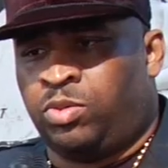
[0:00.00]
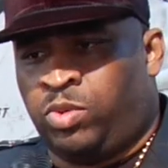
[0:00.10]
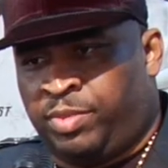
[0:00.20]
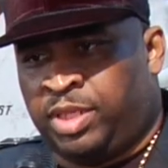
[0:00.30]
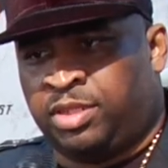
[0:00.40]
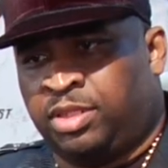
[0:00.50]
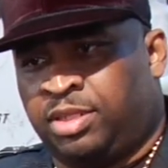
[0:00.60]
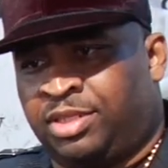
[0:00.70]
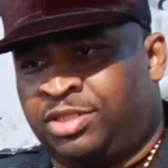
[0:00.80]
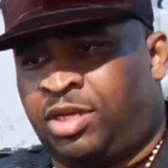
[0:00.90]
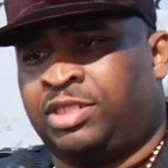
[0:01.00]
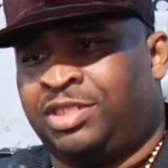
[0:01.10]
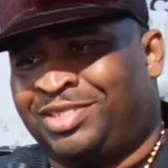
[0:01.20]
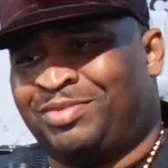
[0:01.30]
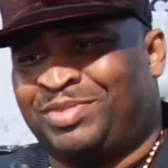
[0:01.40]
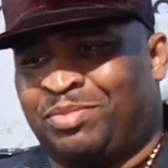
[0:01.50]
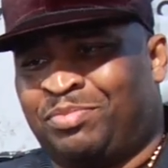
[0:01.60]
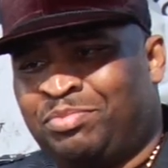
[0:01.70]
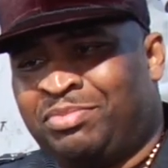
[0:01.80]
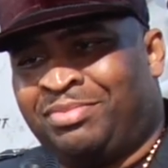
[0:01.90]
women, Charlie Sheen something
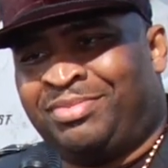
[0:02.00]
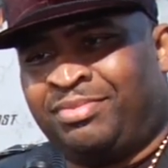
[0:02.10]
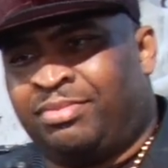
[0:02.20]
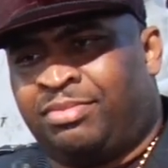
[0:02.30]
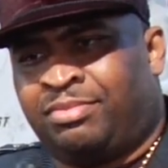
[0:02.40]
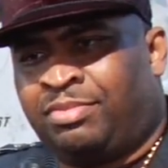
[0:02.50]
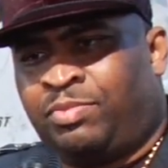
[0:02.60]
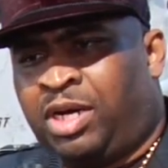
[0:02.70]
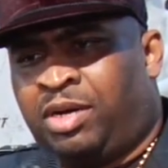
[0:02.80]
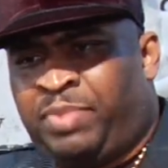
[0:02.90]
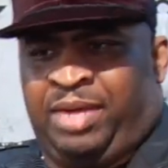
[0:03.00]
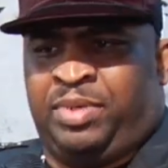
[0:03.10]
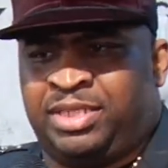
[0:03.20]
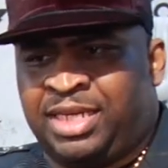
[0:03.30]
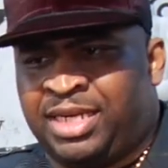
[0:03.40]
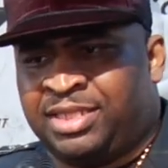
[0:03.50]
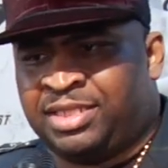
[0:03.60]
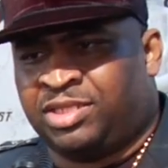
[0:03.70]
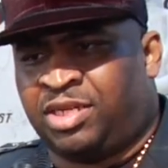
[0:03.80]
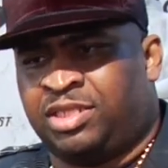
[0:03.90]
some uh, babies, I guess,
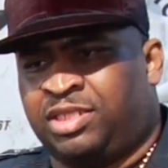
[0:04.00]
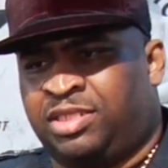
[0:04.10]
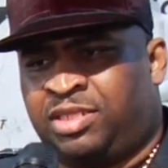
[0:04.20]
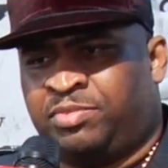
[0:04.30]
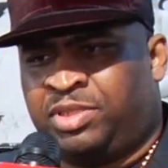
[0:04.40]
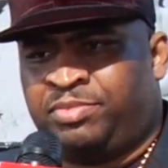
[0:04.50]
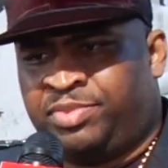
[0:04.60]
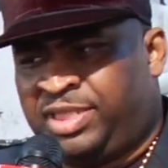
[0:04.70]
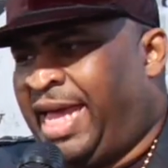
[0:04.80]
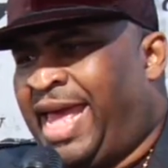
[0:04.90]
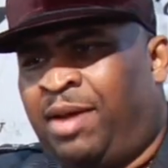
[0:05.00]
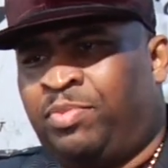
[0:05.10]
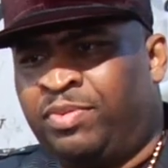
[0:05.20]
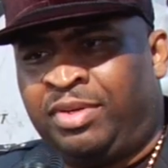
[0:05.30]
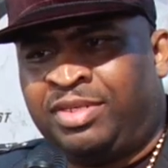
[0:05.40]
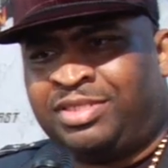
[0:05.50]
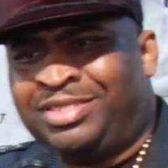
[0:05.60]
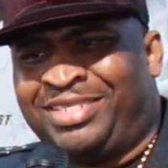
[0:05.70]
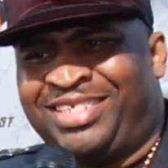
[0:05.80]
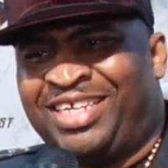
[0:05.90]
and Charlie Sheen something some stab,
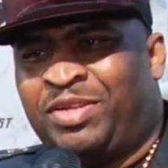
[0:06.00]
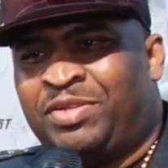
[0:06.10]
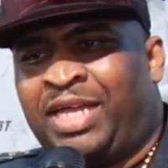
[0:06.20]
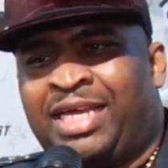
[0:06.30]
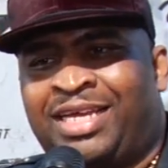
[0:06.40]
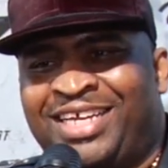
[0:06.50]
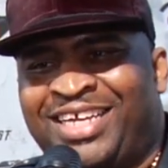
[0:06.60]
like